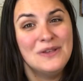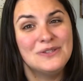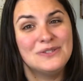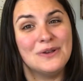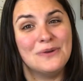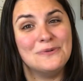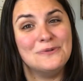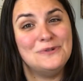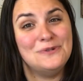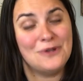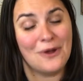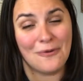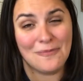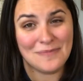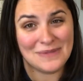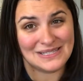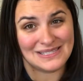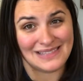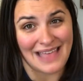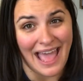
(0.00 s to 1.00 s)
So
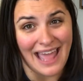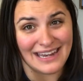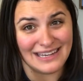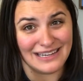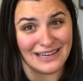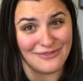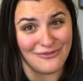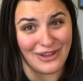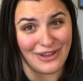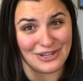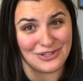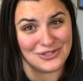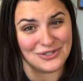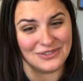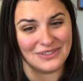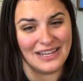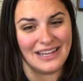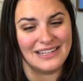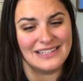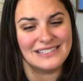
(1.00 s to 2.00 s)
don't miss that in
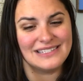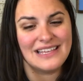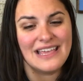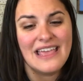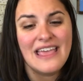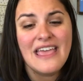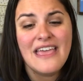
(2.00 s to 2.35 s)
Adventureland.